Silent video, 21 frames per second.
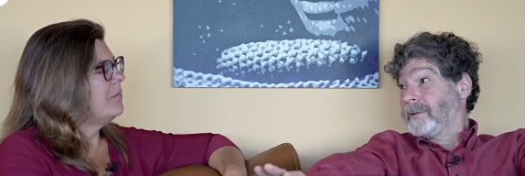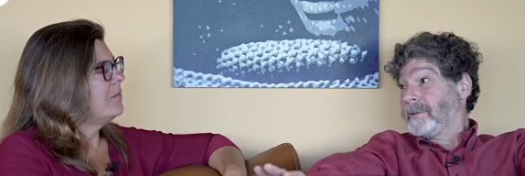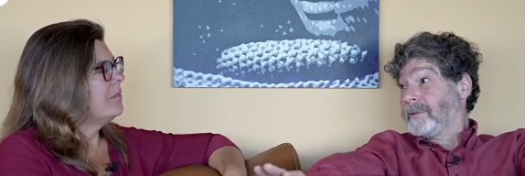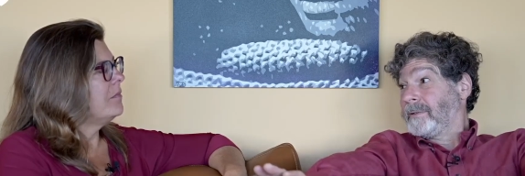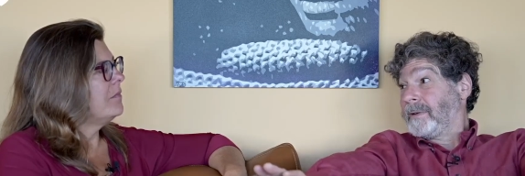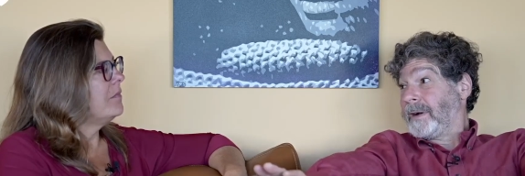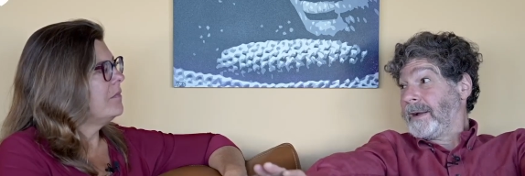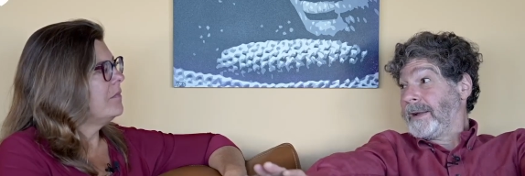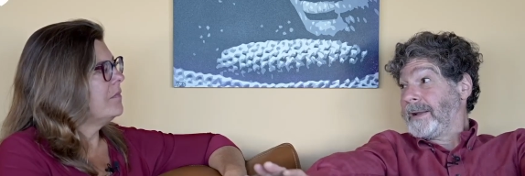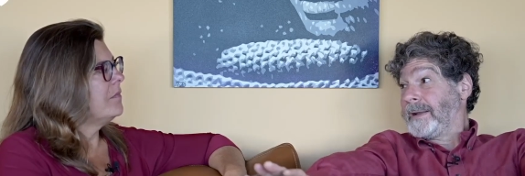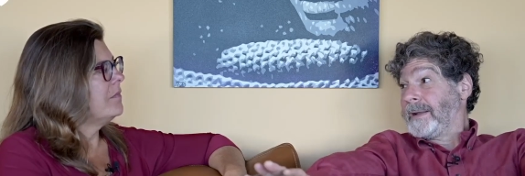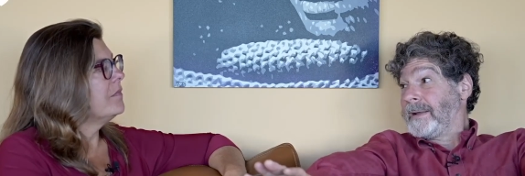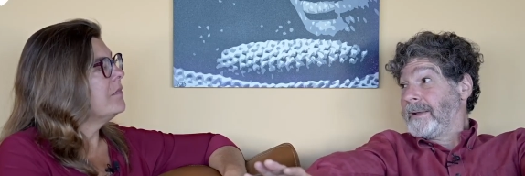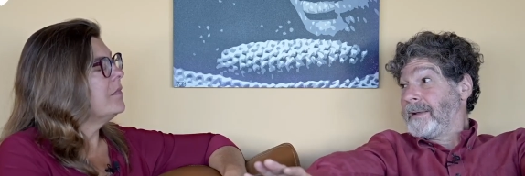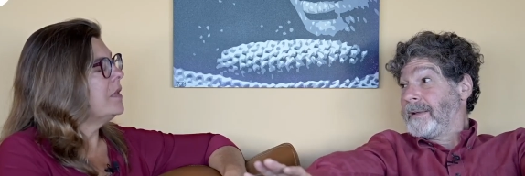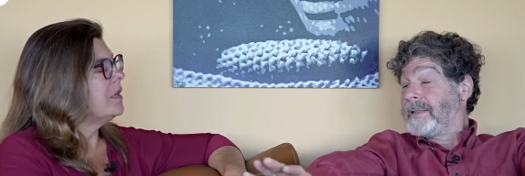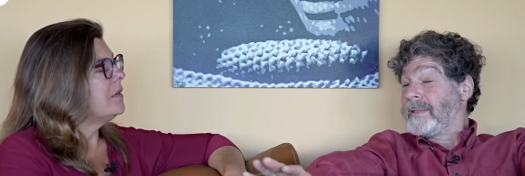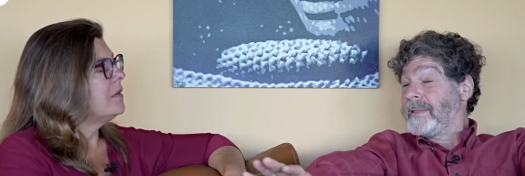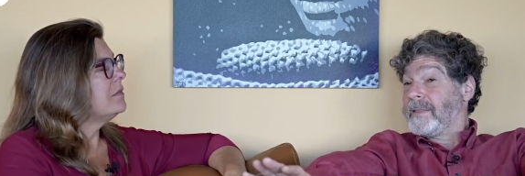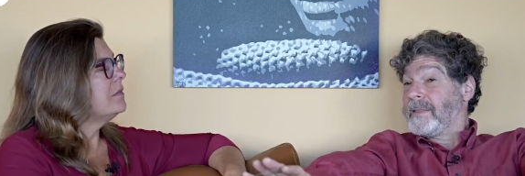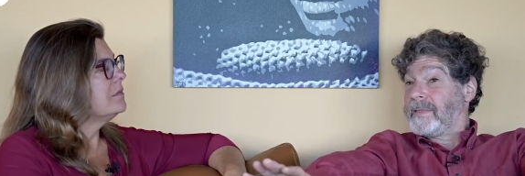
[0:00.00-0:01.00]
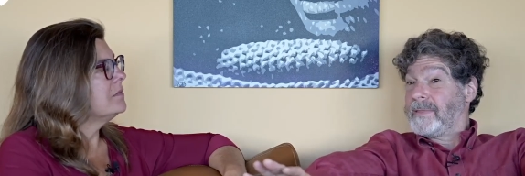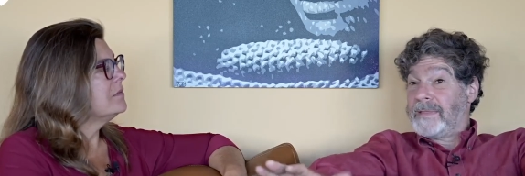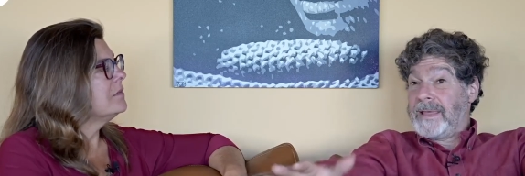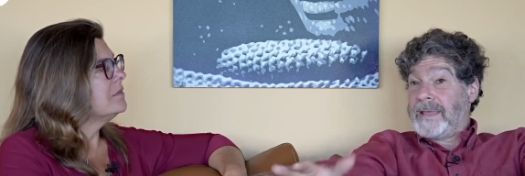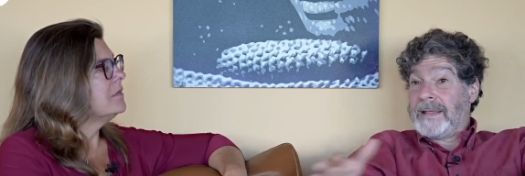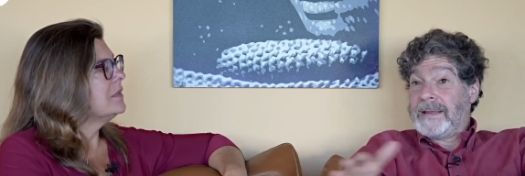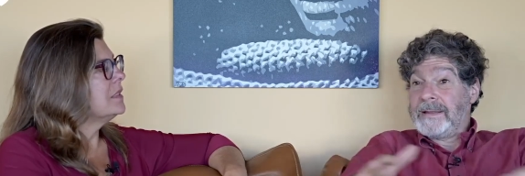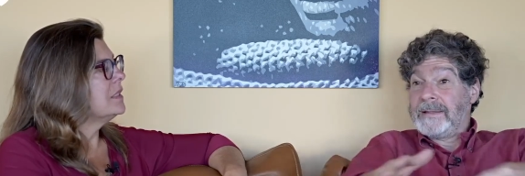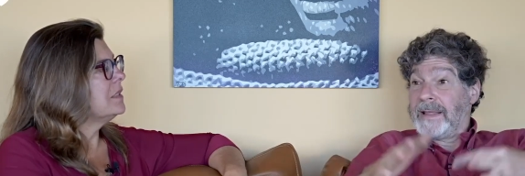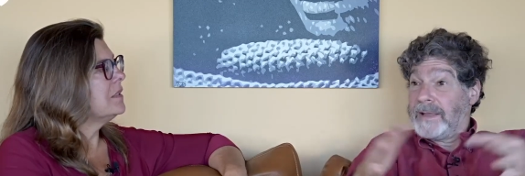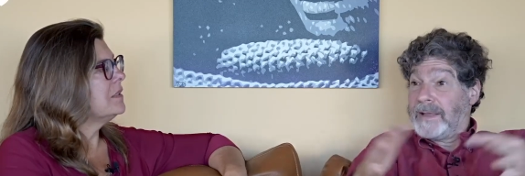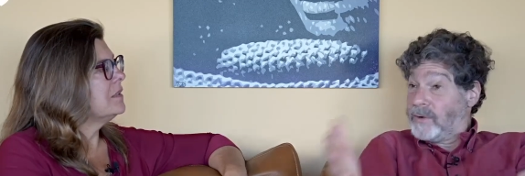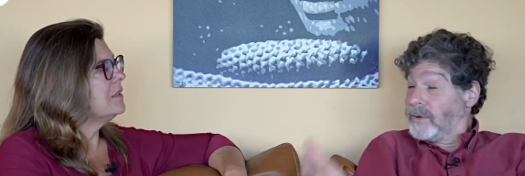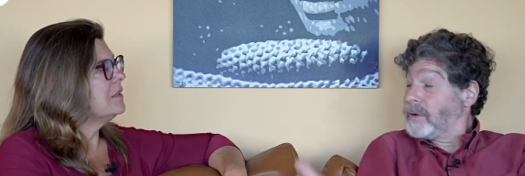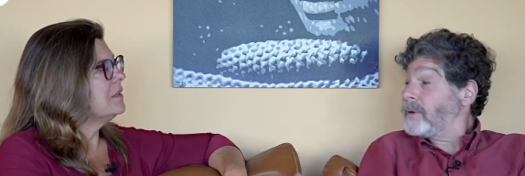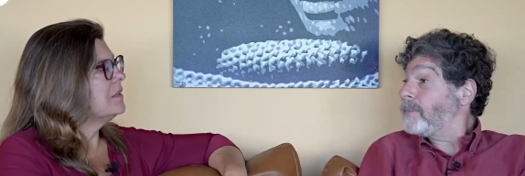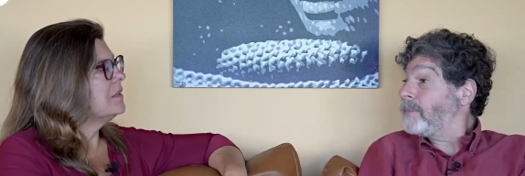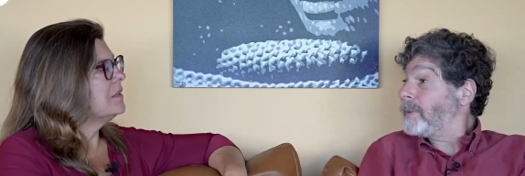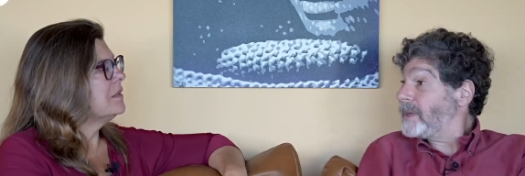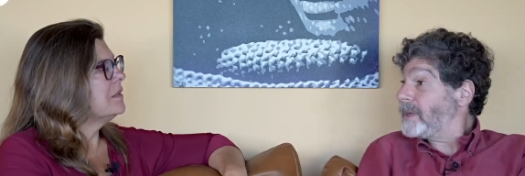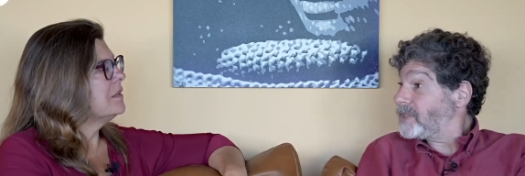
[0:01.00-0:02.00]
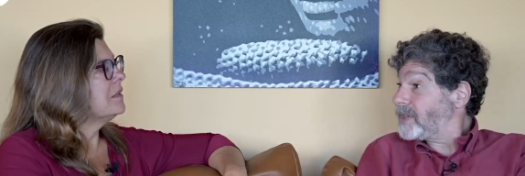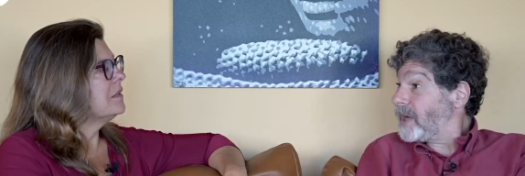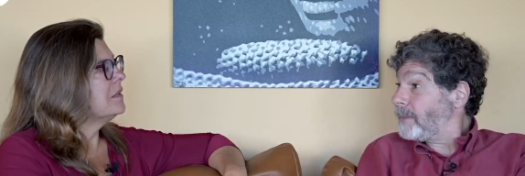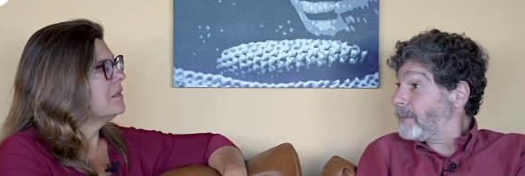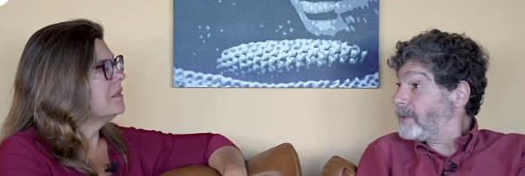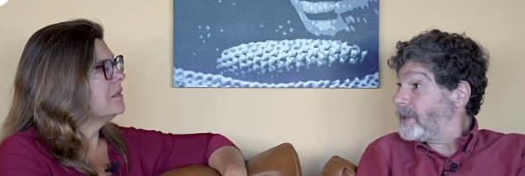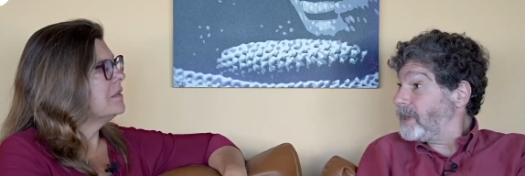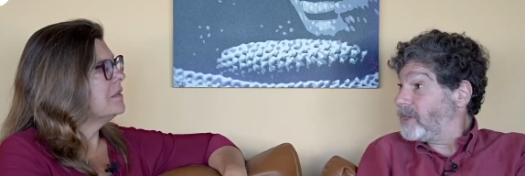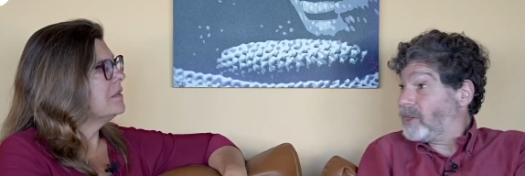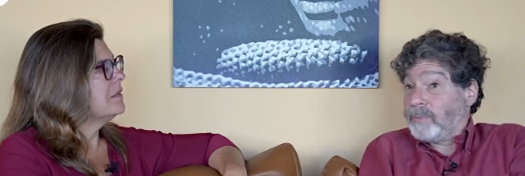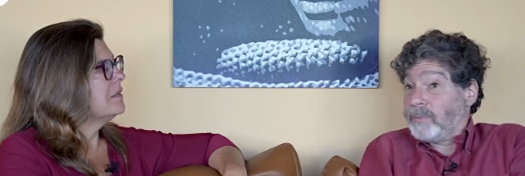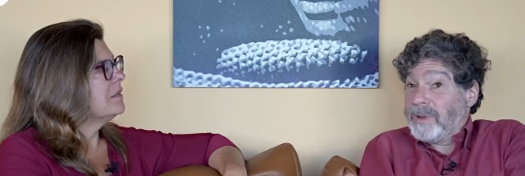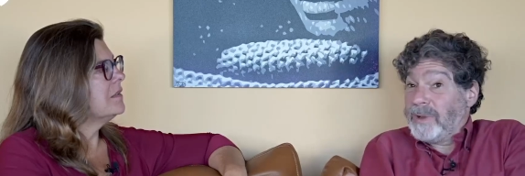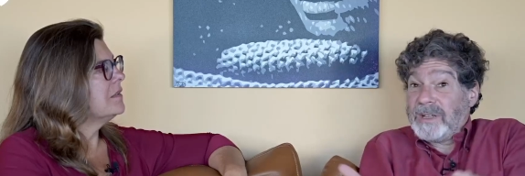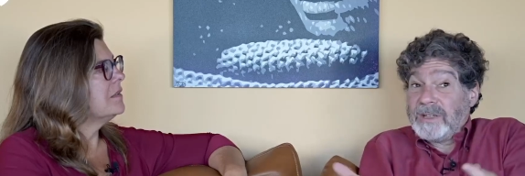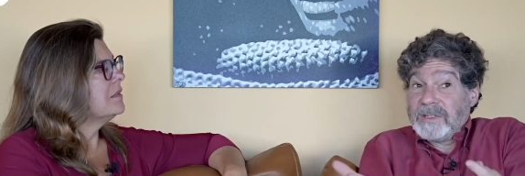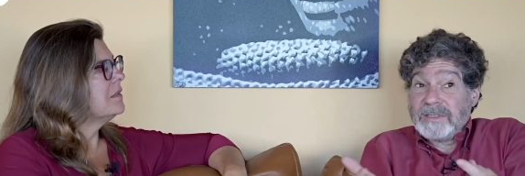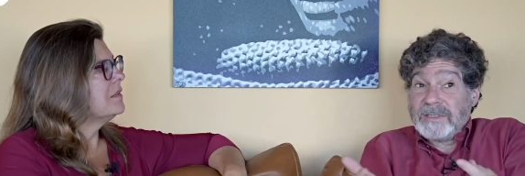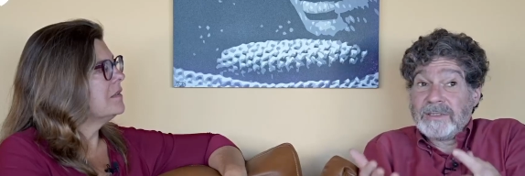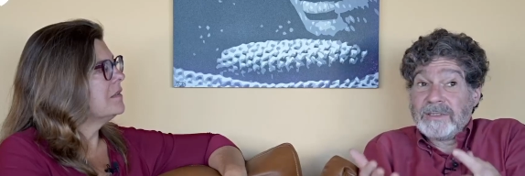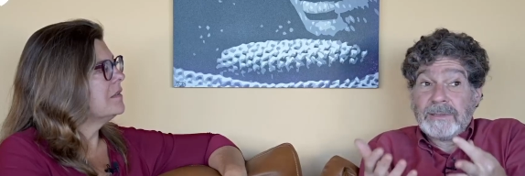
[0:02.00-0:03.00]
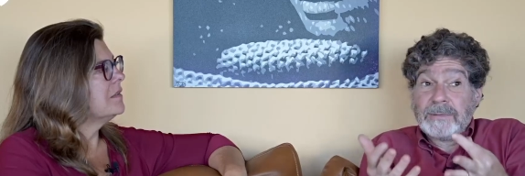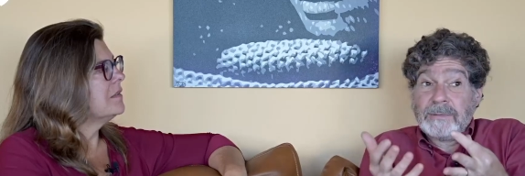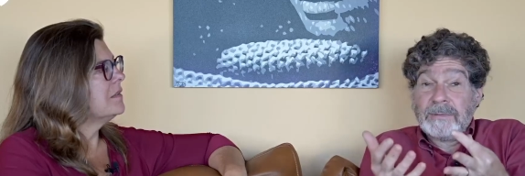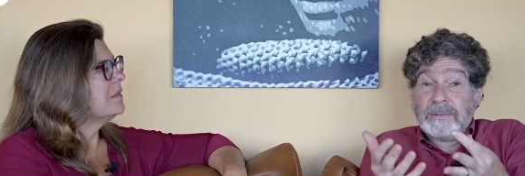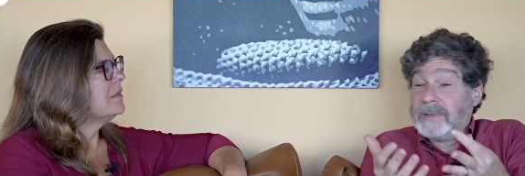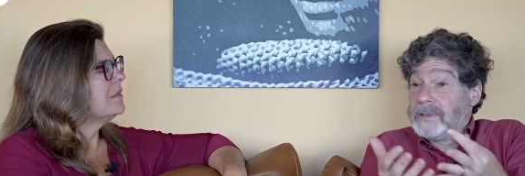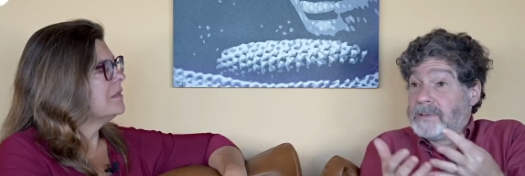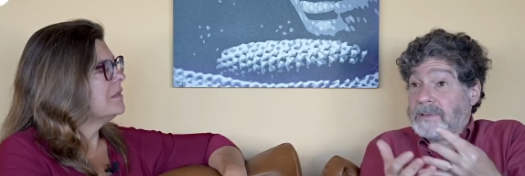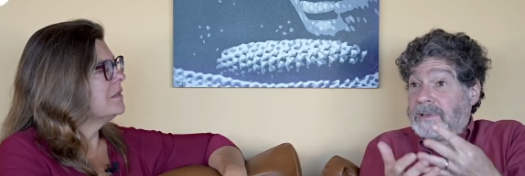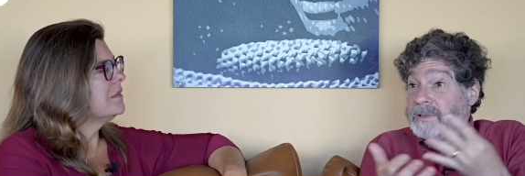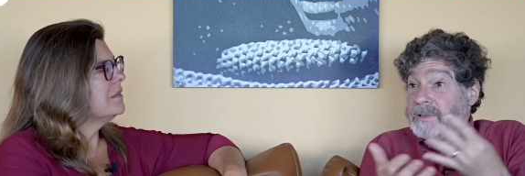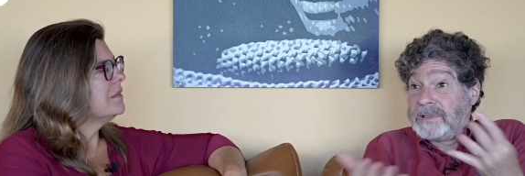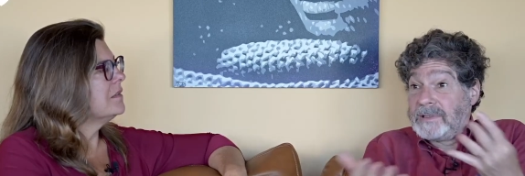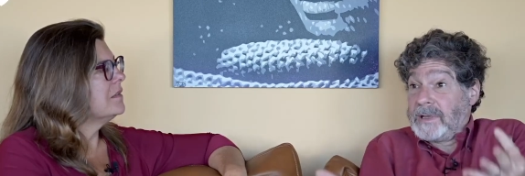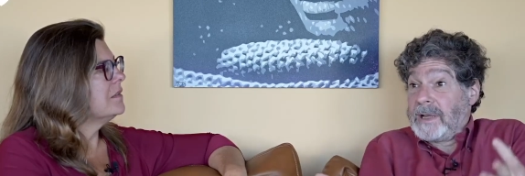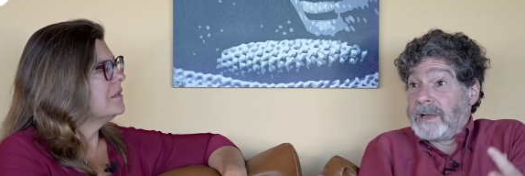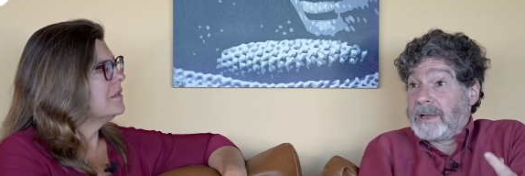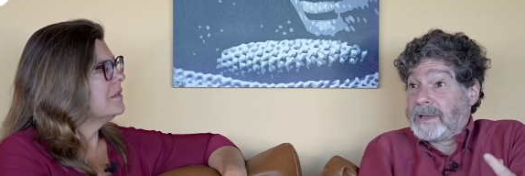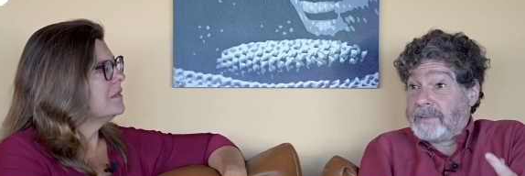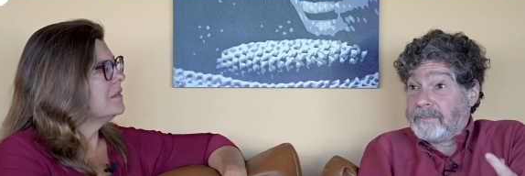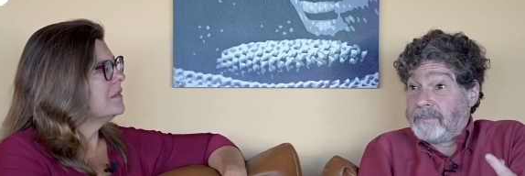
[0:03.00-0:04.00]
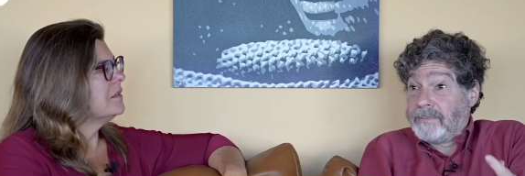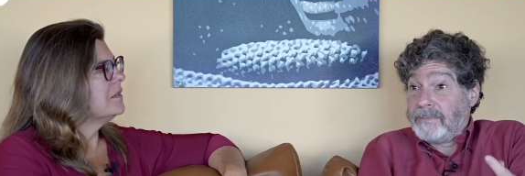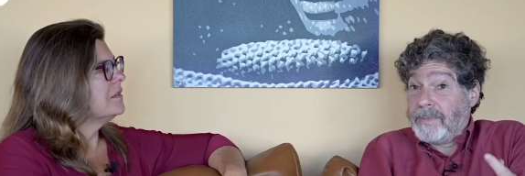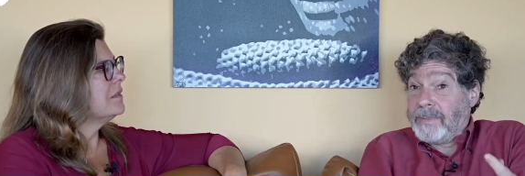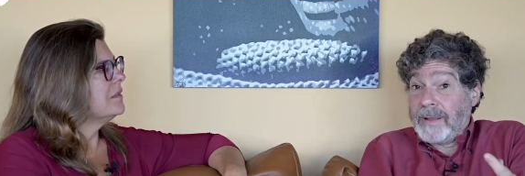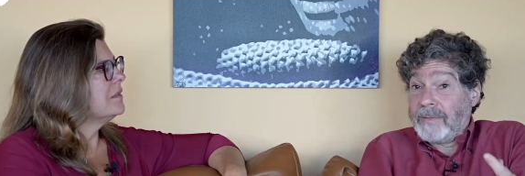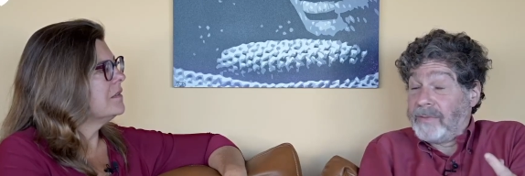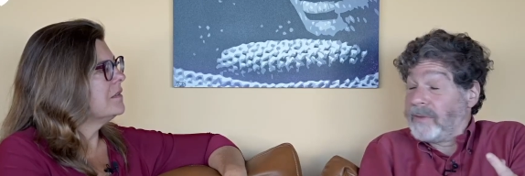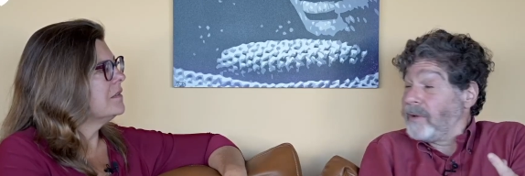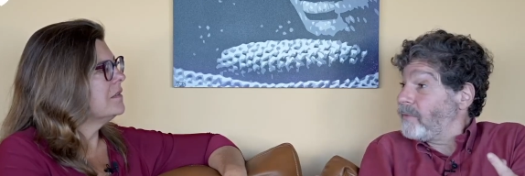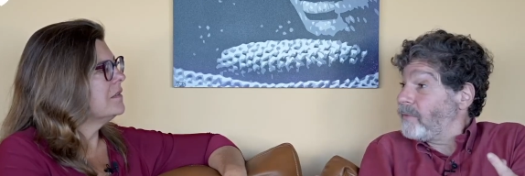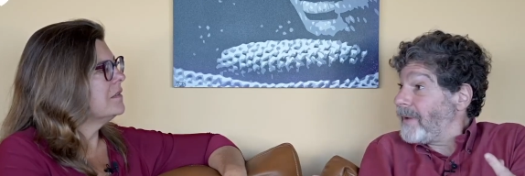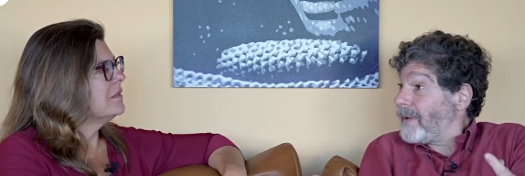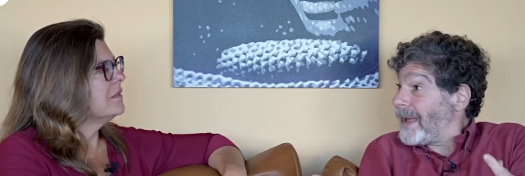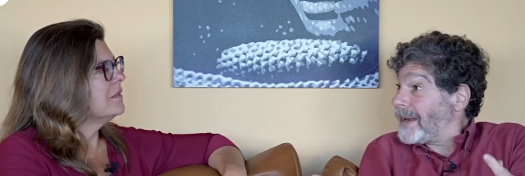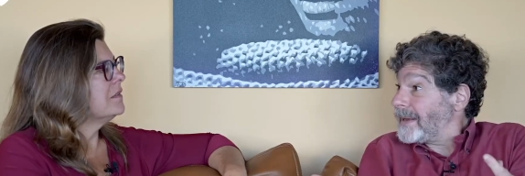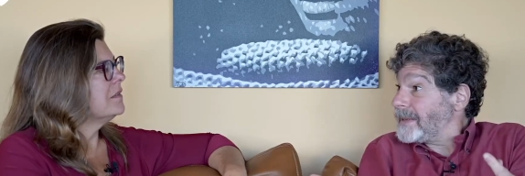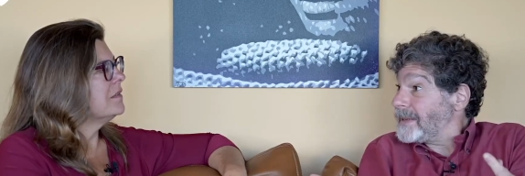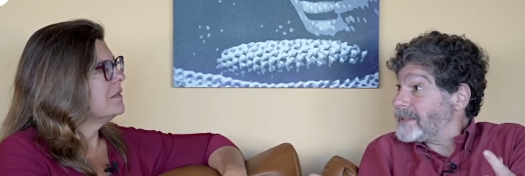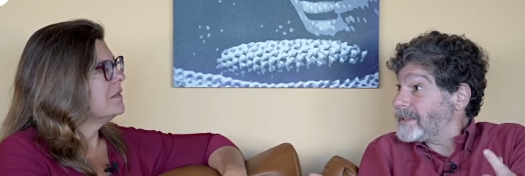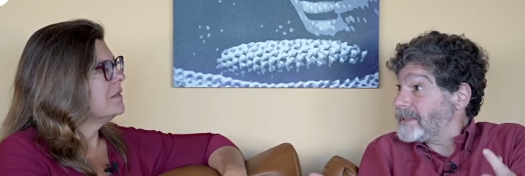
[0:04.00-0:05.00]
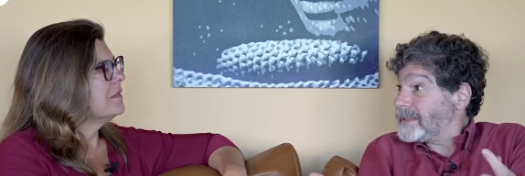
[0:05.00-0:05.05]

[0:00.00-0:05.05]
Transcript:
Speaker 1: right? Yeah. Then they couldn't be a shop teacher because it's not about their fatness.